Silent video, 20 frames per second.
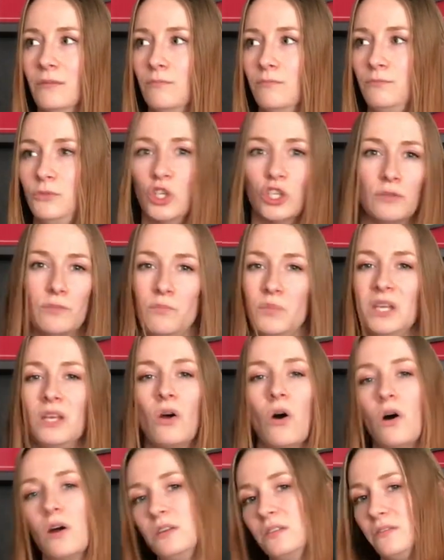just
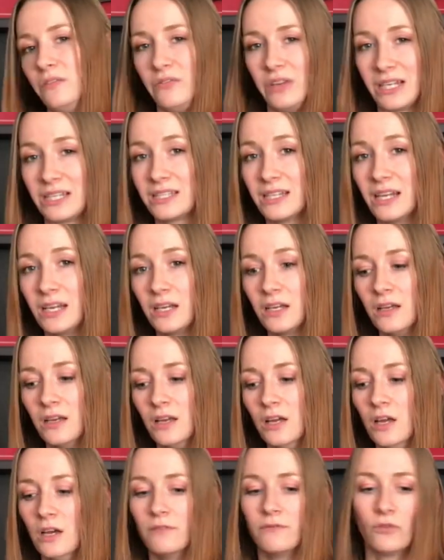beyond fixing.
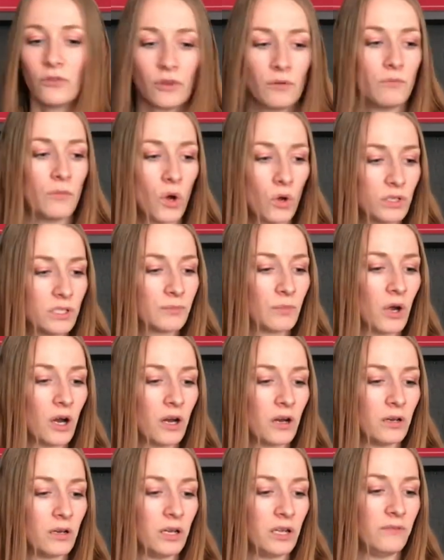For the most
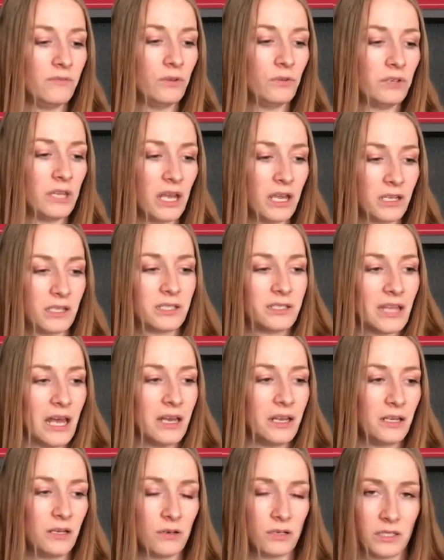part, if you take a set
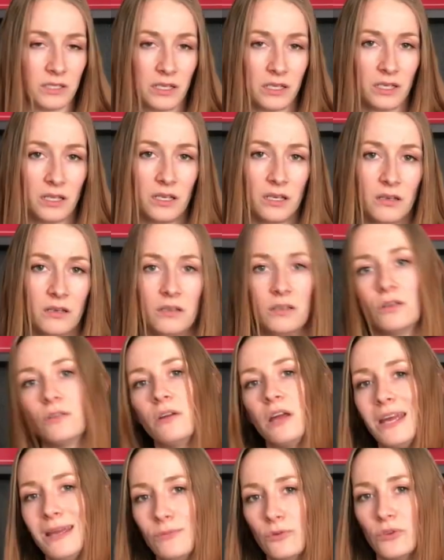in your SIGI, you're
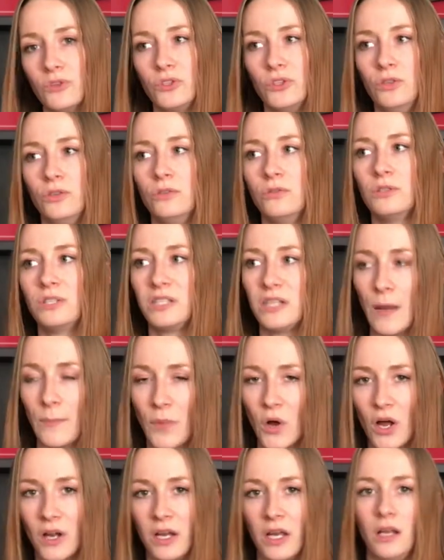able to step
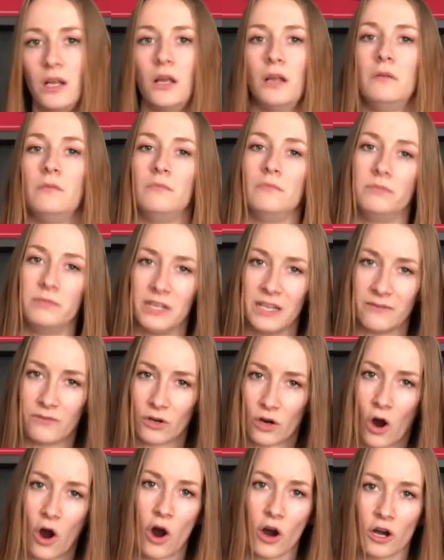on it and give it a
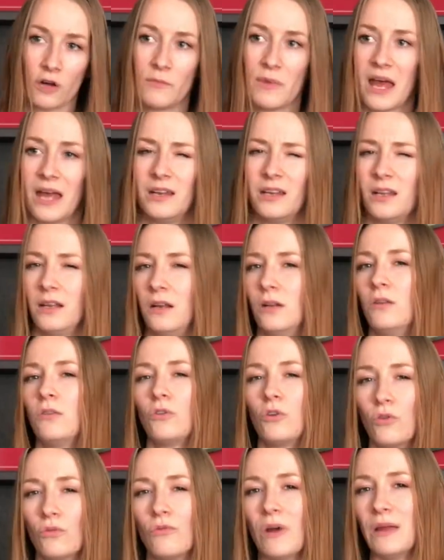hard bend and it'll
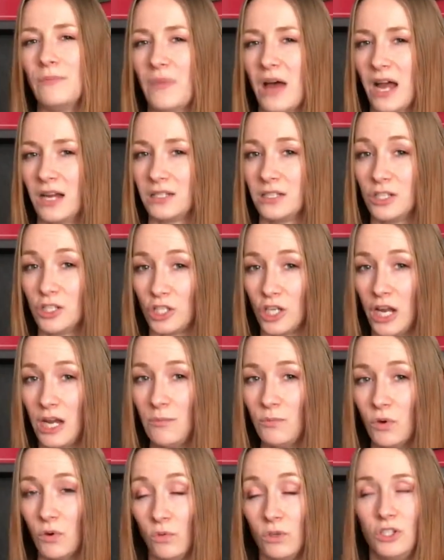go right back to
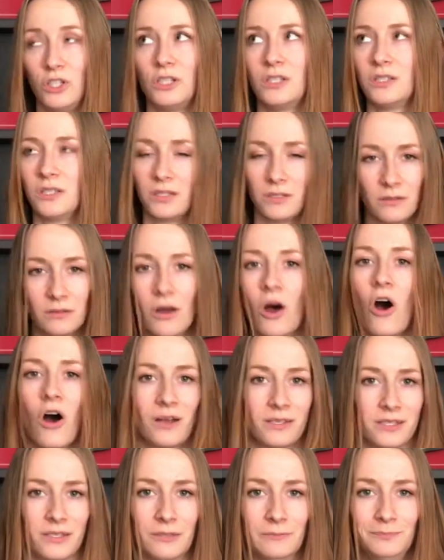shape, which is
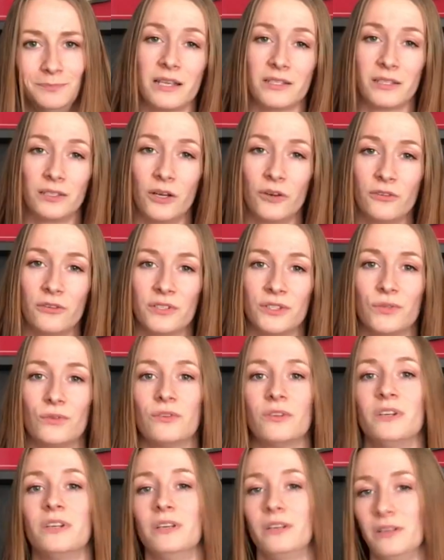awesome. As a loner
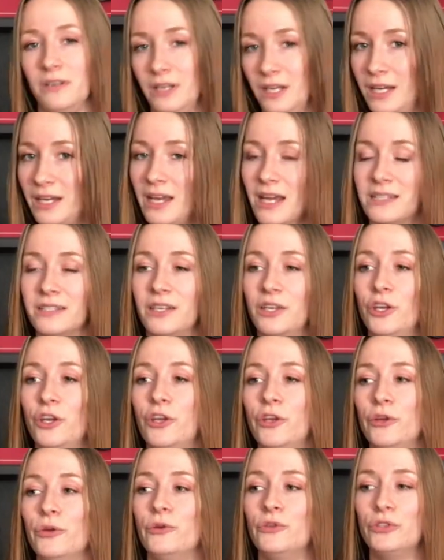sword, it gets a
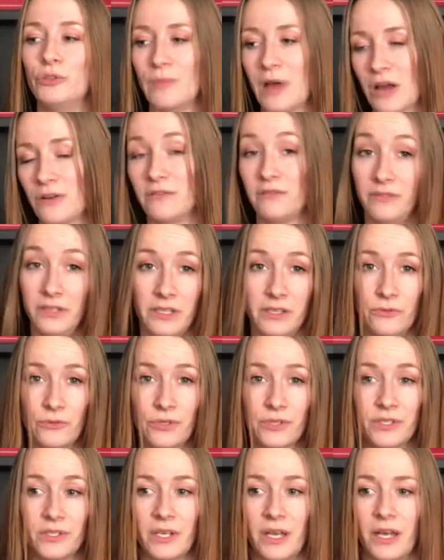huge amount of
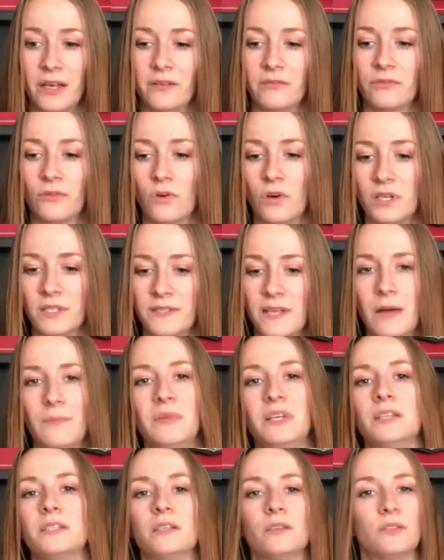use, and of course that
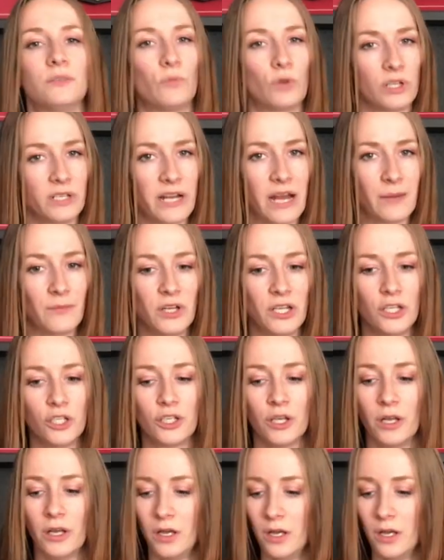means there's more damage.